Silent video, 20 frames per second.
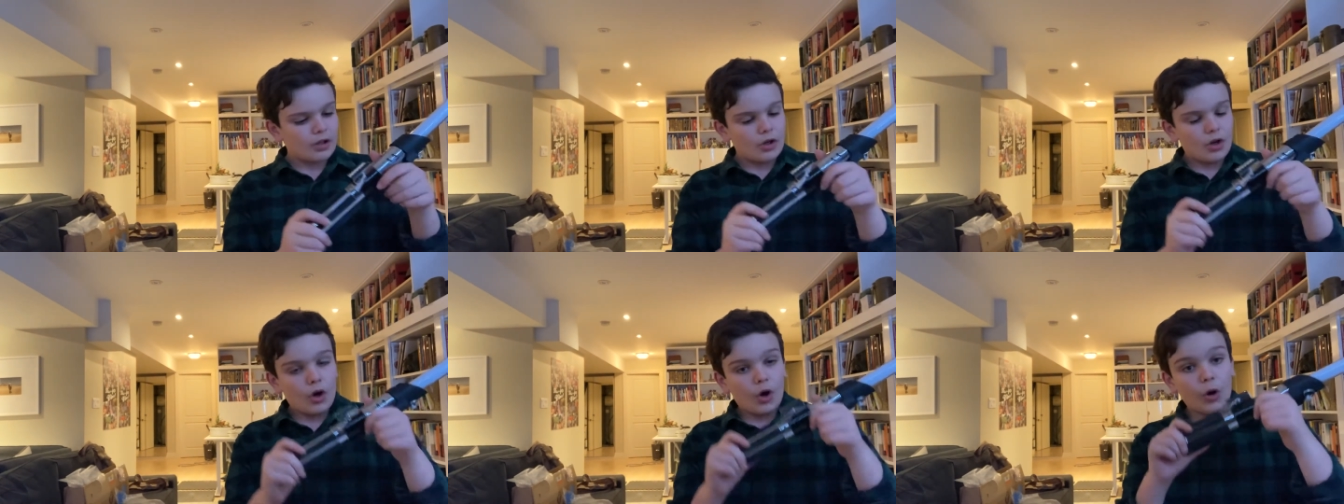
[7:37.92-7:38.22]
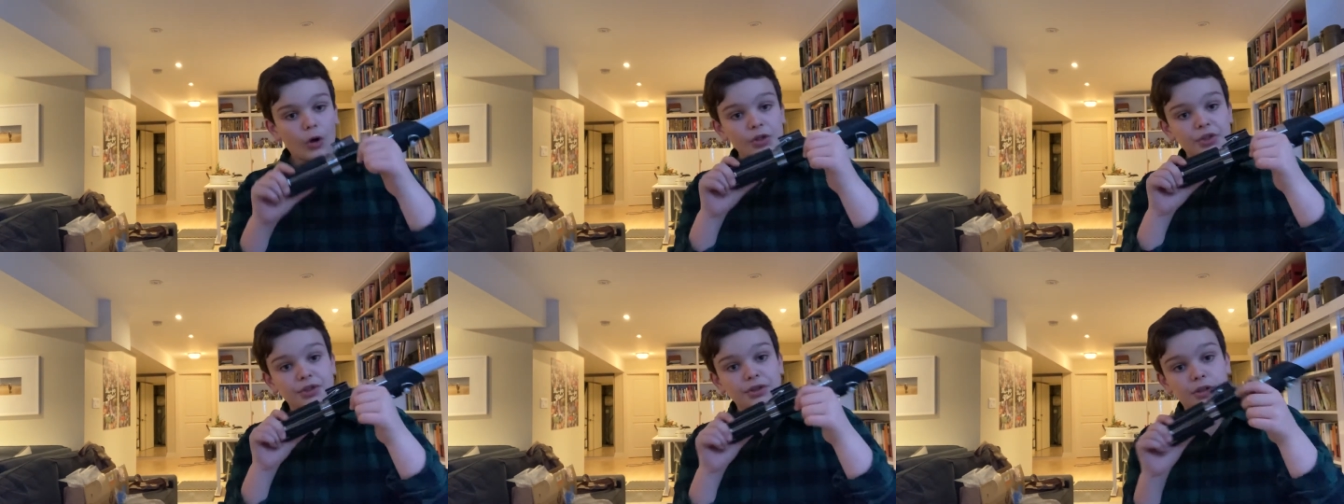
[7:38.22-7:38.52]

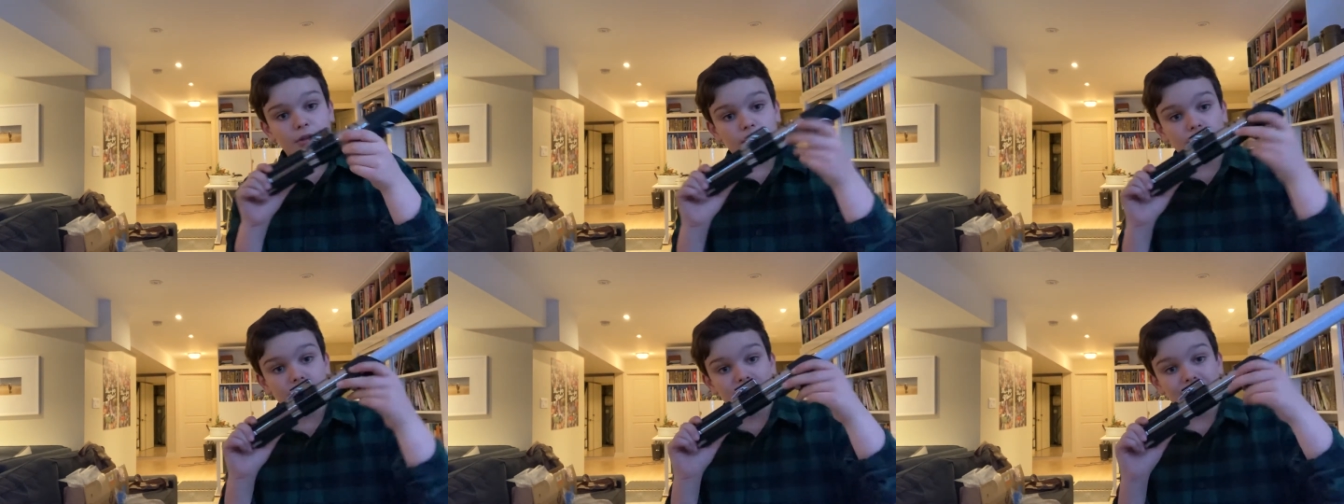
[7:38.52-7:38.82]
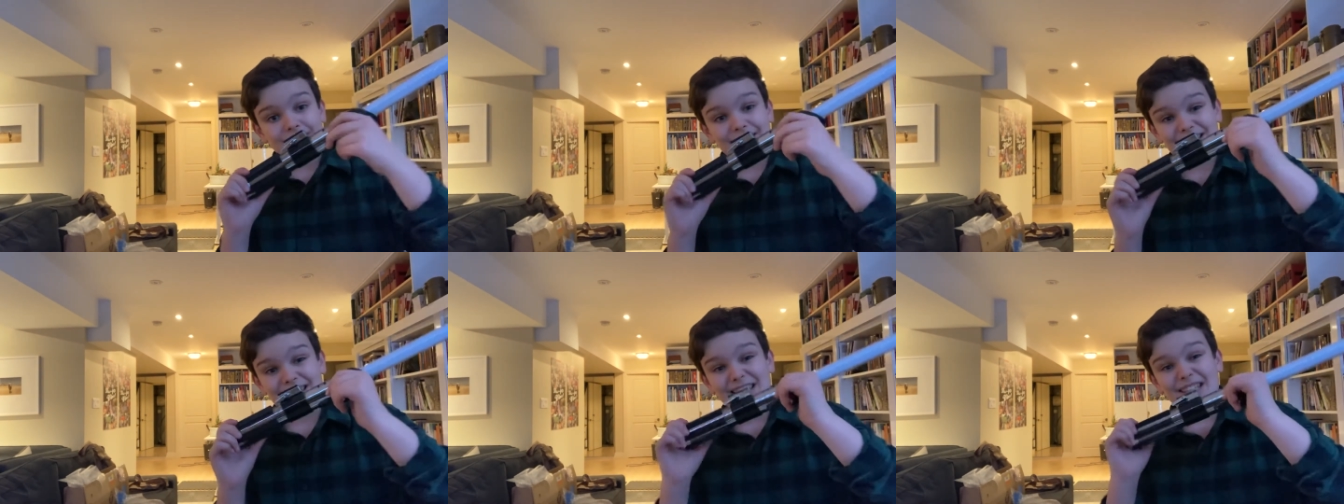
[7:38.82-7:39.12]
Also,
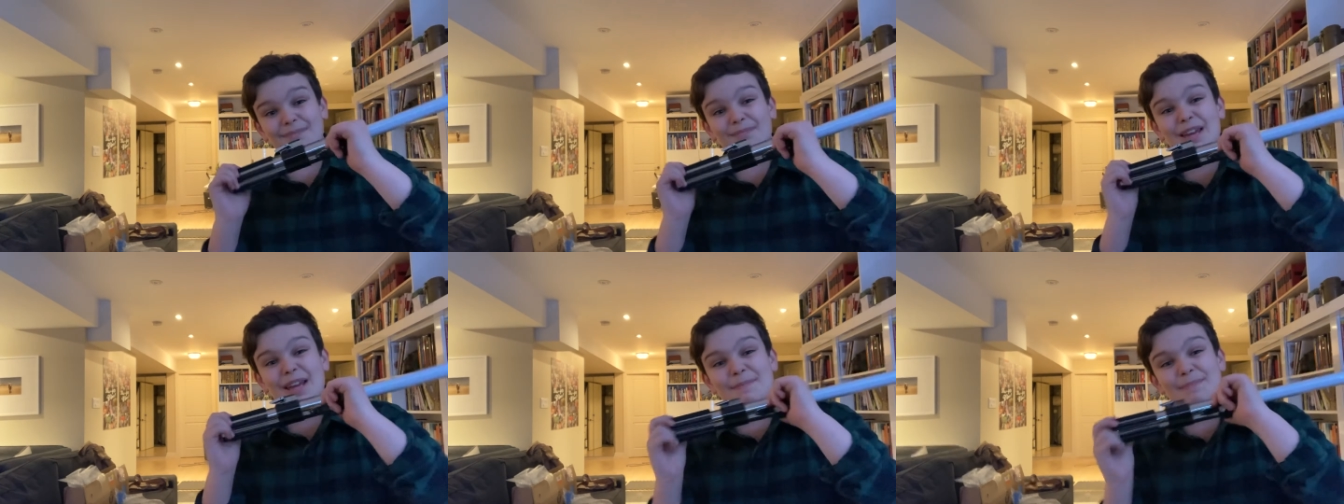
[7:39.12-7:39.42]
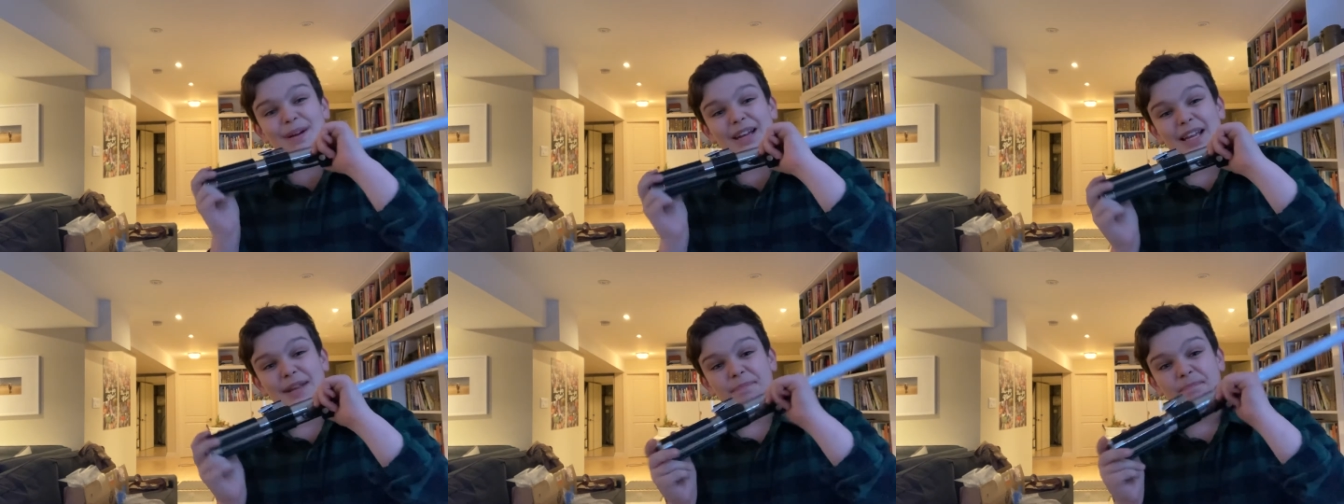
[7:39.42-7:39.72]
this is made
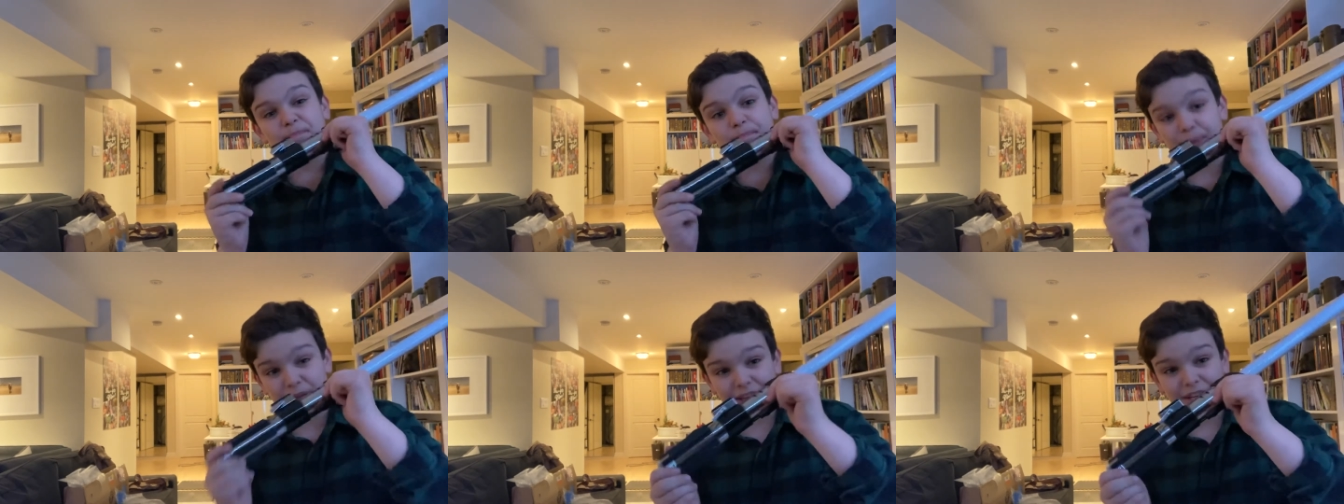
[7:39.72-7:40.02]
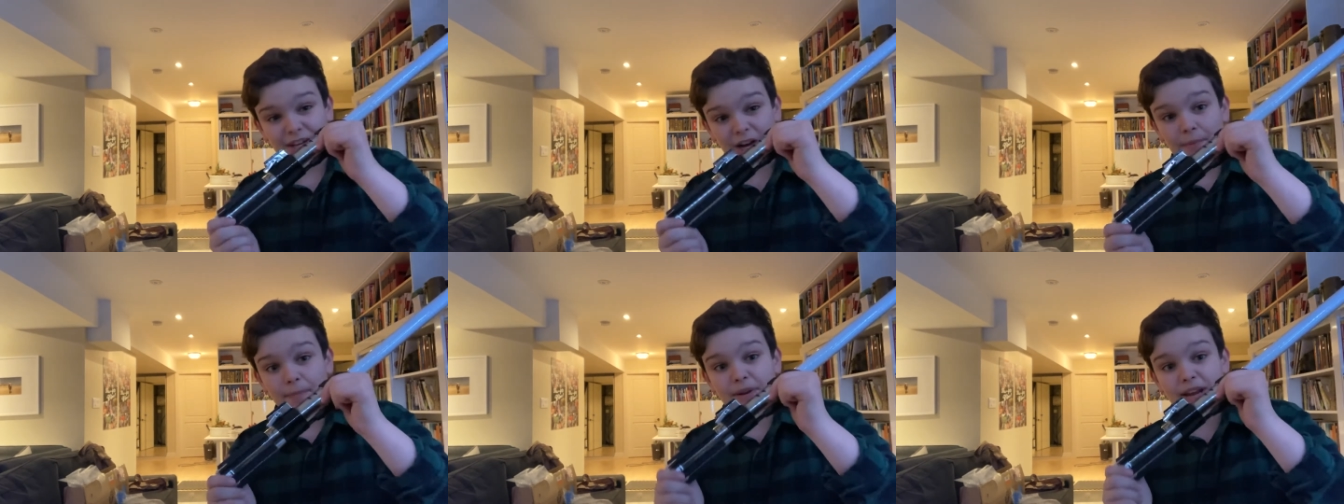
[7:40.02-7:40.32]
by a big
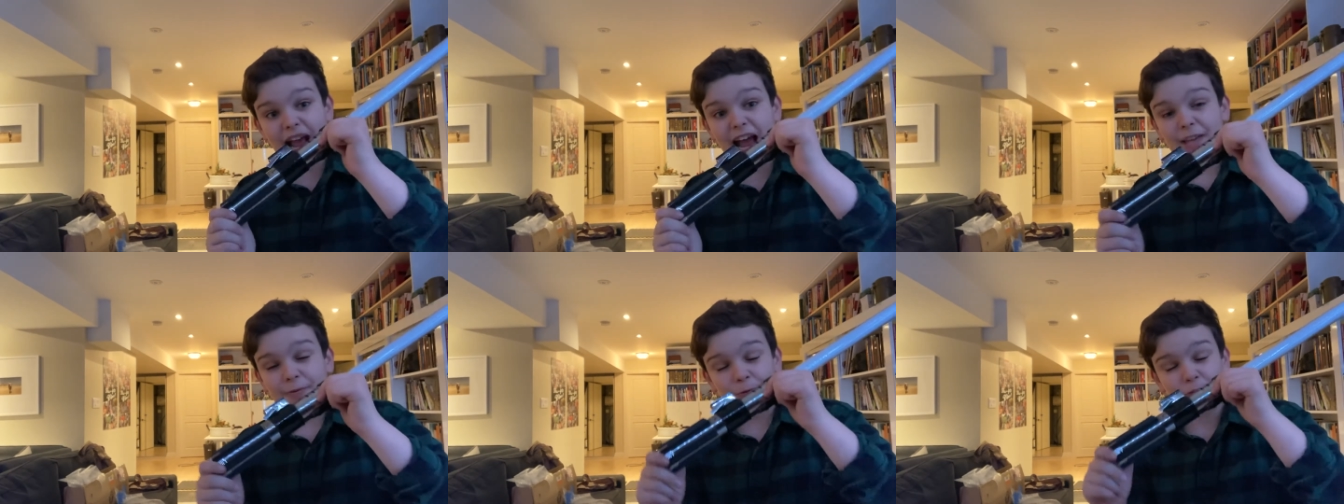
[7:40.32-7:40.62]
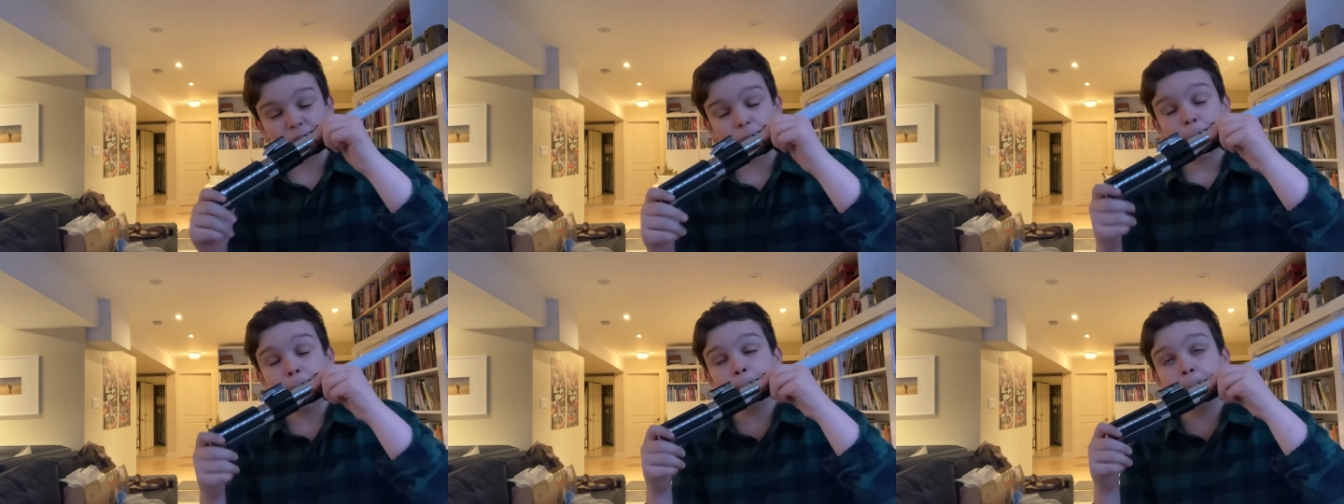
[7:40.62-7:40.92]
company. Hasbro's
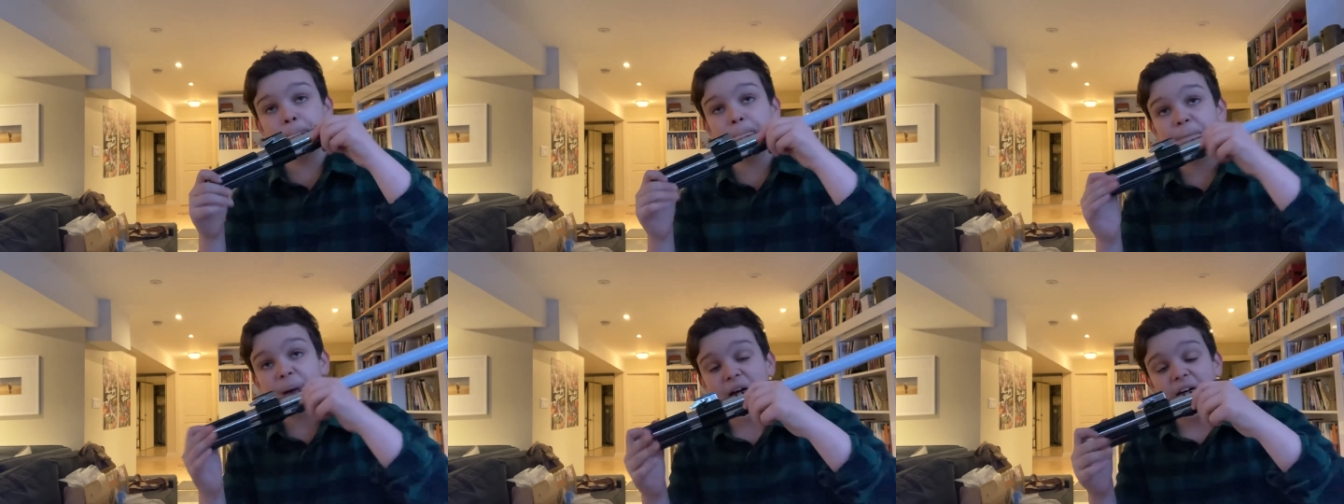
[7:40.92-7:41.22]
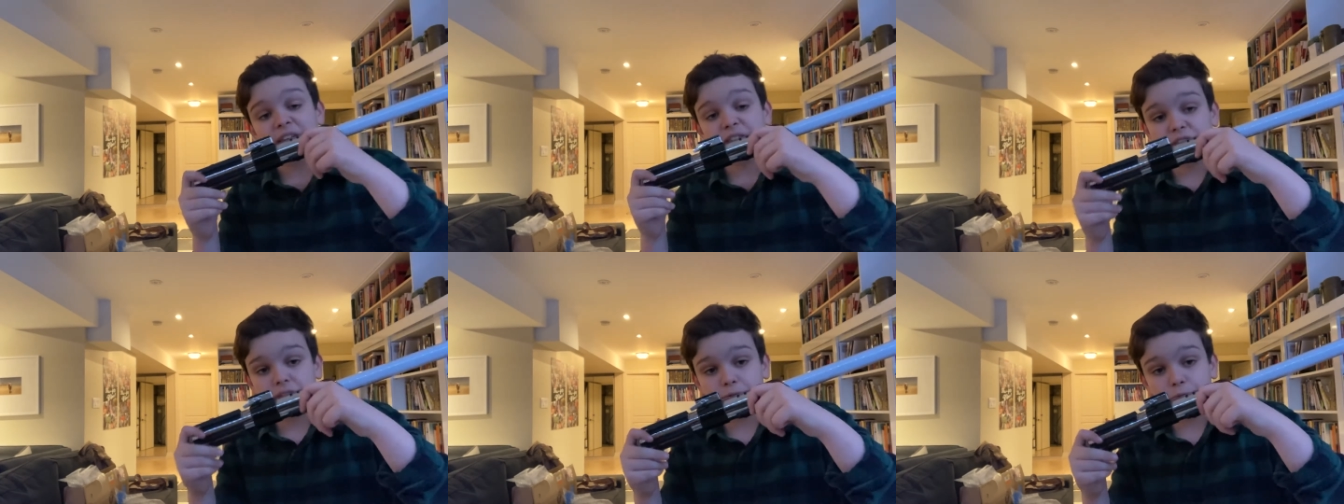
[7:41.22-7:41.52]
a
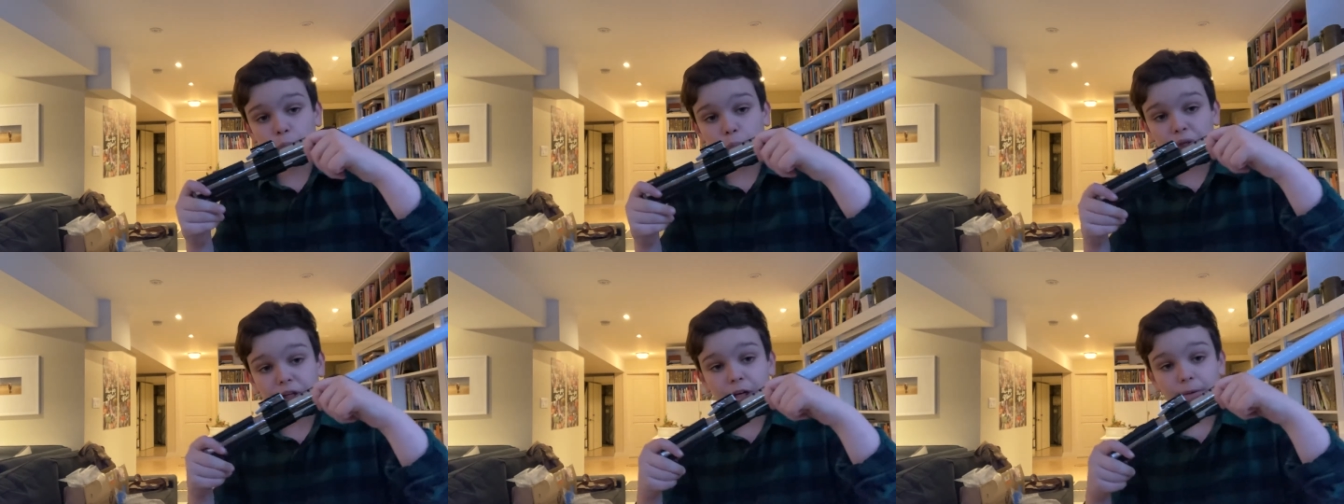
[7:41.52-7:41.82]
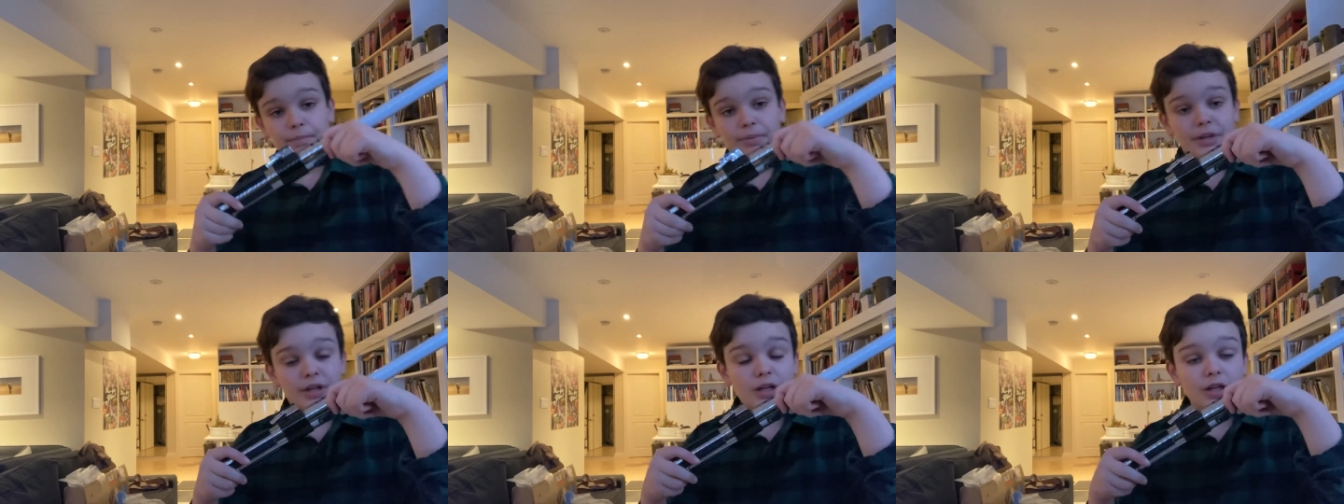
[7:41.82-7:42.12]
massive toy
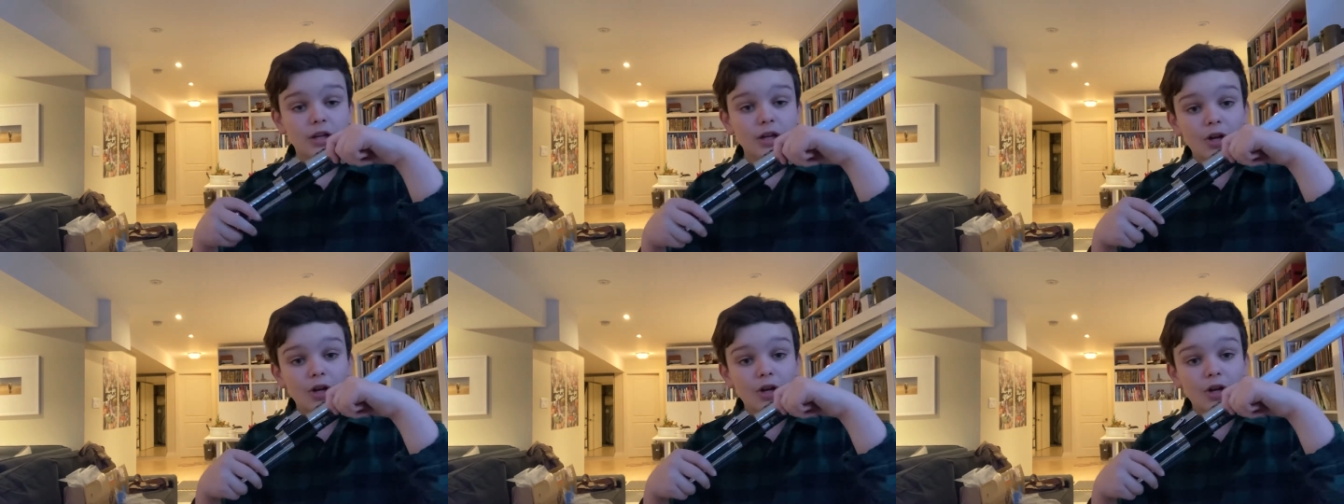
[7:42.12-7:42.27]
company.